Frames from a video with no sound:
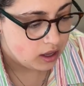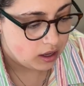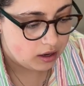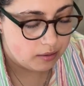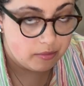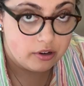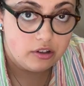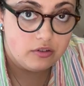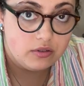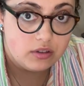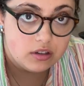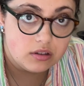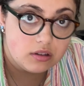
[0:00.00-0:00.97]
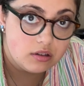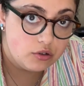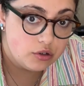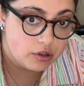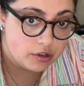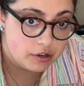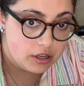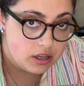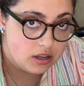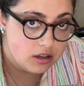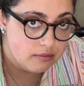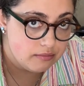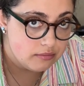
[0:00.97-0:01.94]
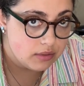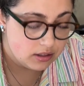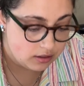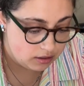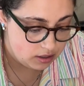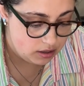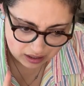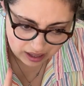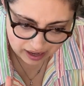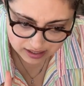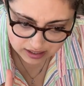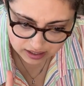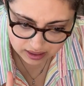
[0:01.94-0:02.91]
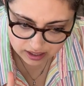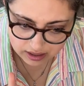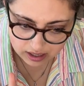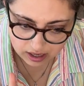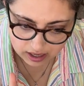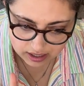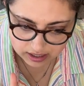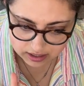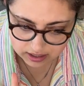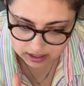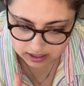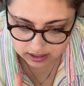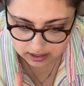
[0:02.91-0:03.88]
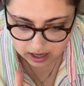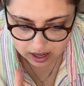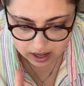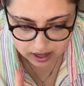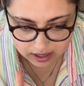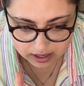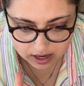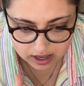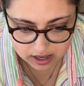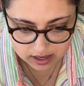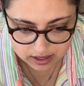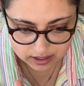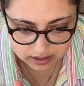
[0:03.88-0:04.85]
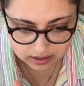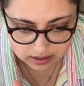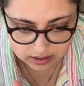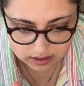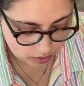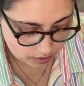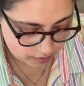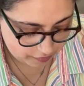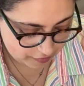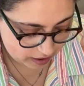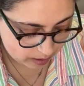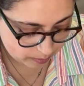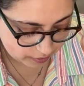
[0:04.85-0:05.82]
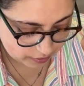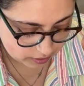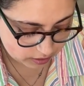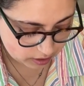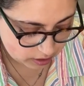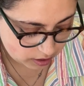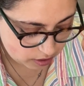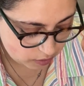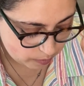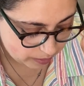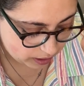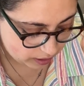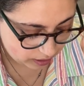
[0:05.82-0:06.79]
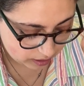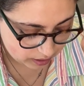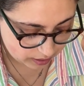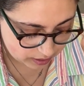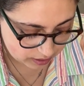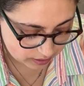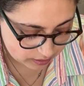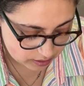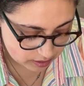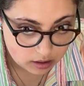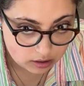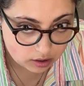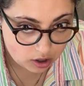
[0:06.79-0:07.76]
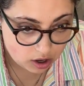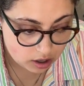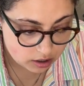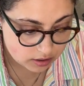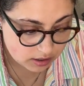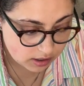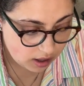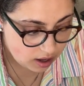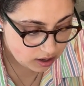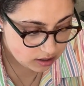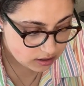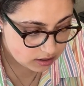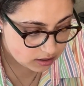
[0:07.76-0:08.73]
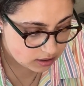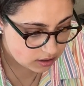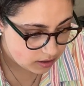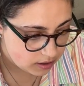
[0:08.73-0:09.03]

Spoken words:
I'm gonna use this sturdy muslin. Last thing that I need to decide is the fabric that's gonna go behind the card slots.